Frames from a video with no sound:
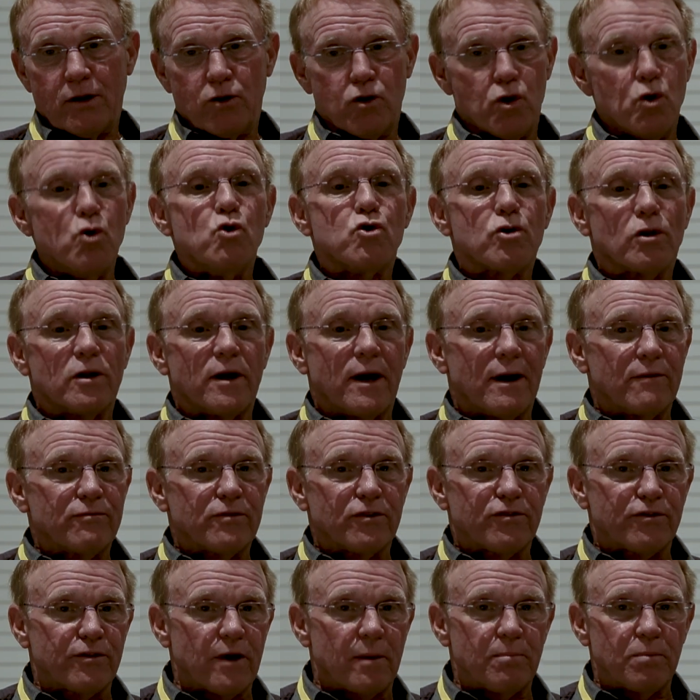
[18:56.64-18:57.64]
usually have
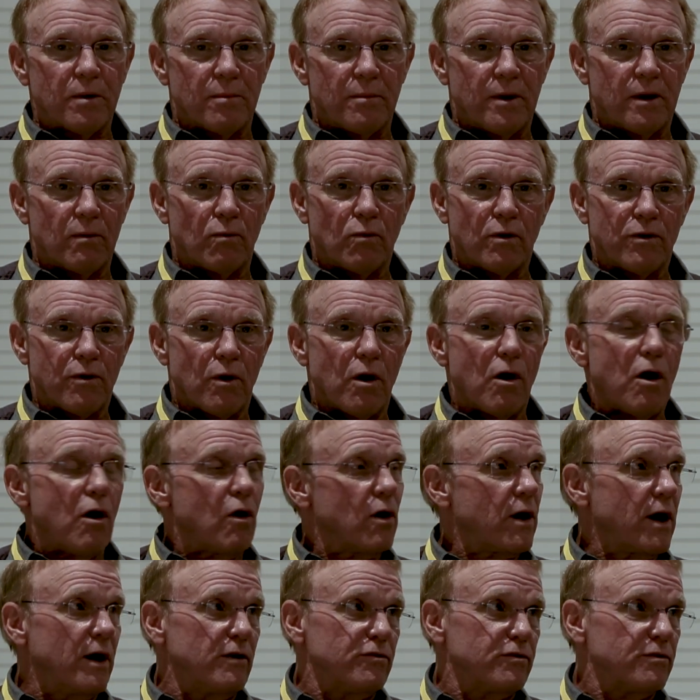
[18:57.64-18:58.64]
to supplement with
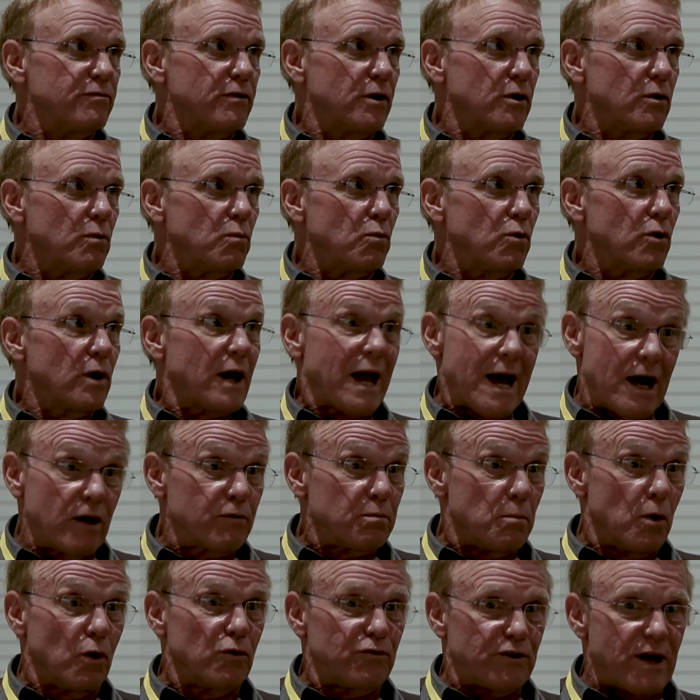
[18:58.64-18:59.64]
all kinds of other work, mm-hmm.
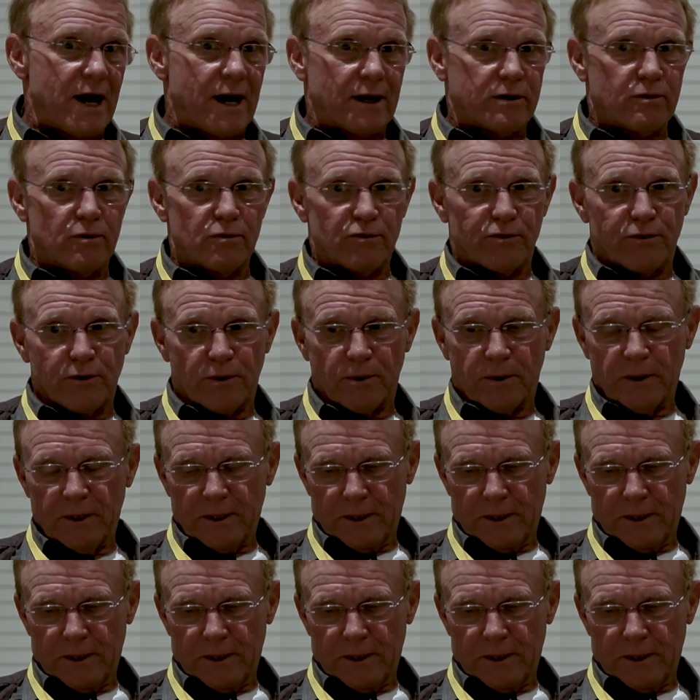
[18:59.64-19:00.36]
as most actors do.